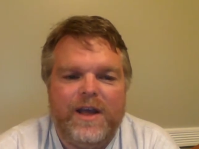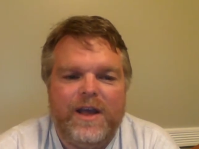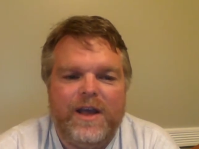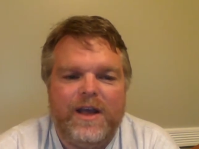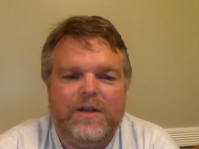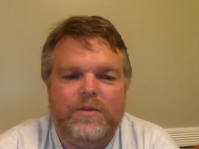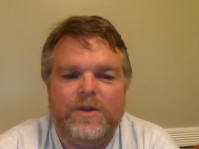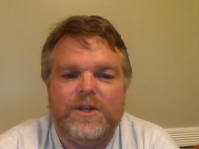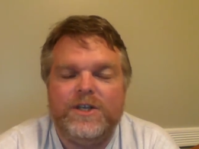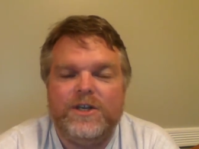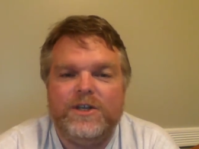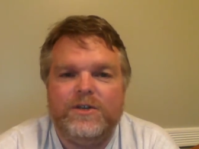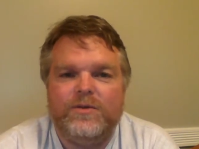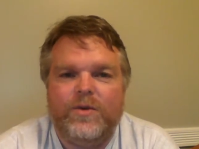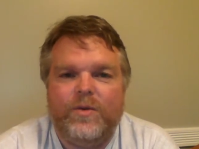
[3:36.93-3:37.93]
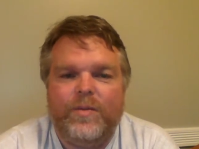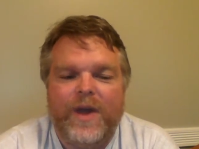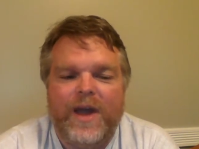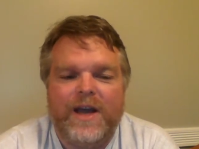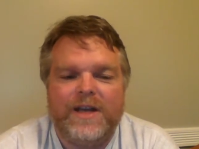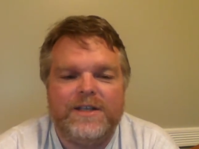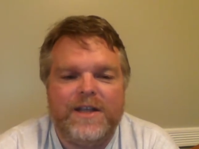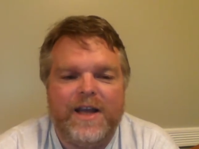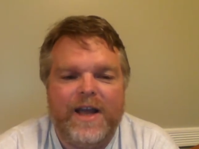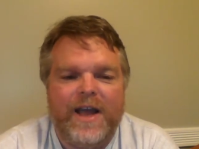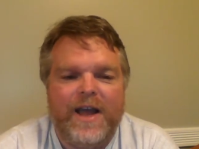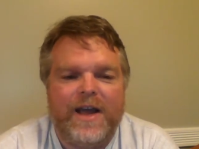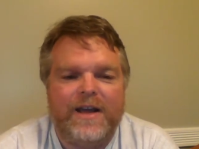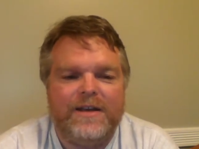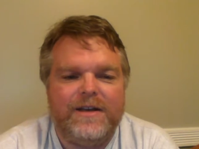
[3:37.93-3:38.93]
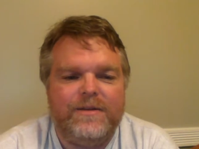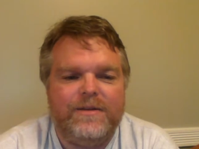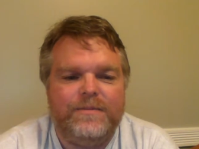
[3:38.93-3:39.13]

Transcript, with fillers: and the musicians will pass the hat.